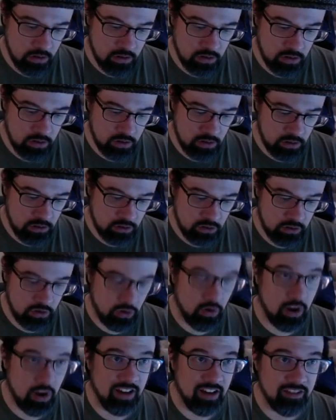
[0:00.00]
So
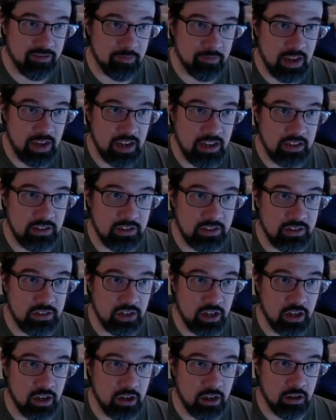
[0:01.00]
I've made
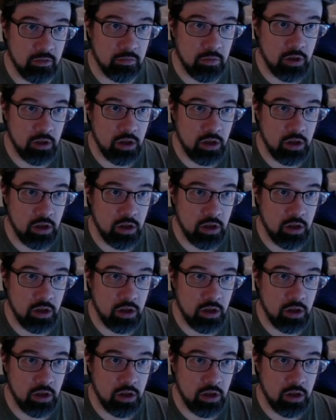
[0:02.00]
some,